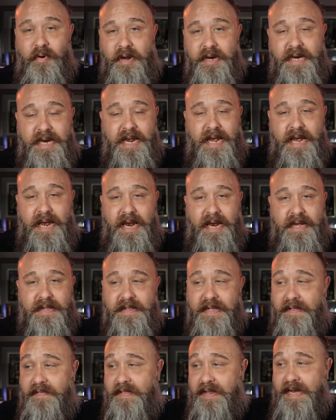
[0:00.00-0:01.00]
one day
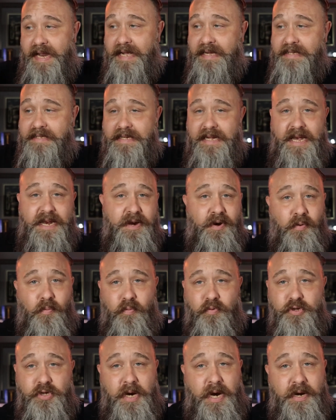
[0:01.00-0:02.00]
and then the next day you're
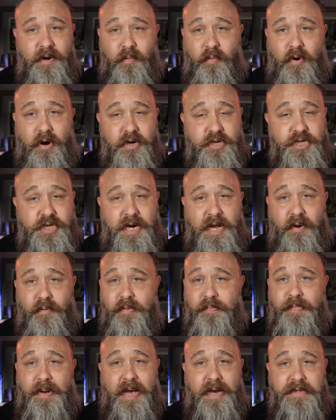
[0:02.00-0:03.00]
trying to wash it out
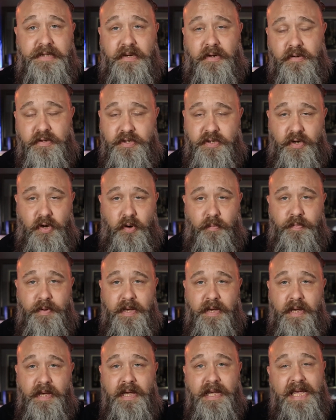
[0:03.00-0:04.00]
with pine tar soap.
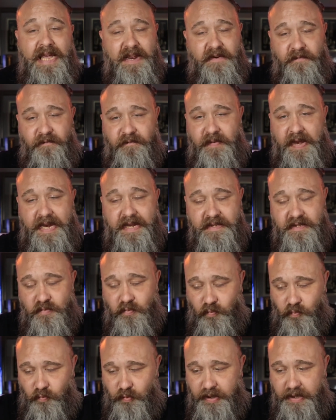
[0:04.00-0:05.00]
It fades
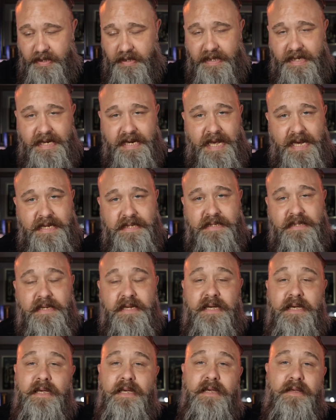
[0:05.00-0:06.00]
really
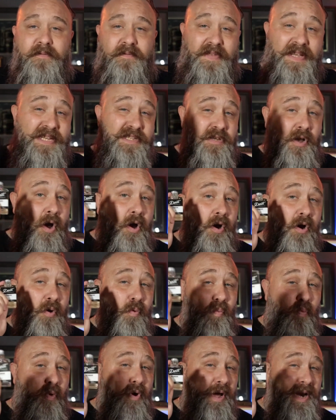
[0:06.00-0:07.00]
nicely. These are
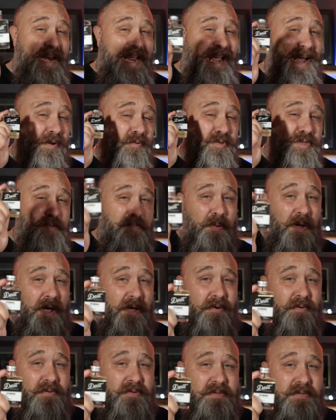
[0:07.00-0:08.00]
1 ounce
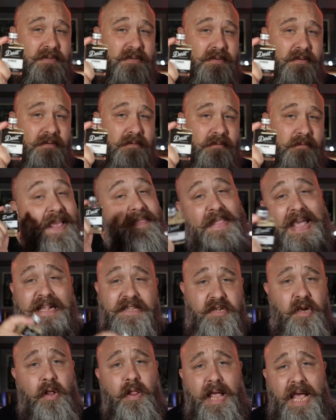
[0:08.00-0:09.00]
bottles, and
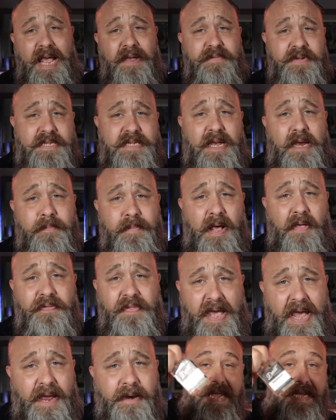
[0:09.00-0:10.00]
that's all I have to say about
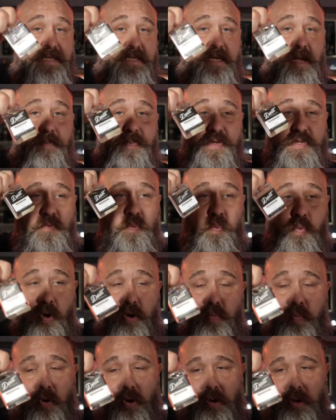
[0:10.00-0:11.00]
that. Next up is
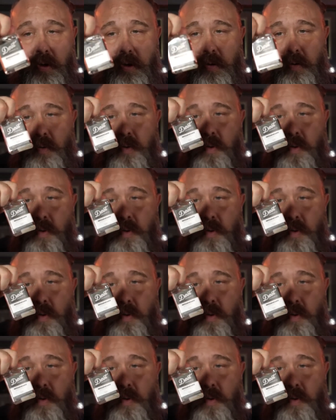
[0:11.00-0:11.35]
Woodward.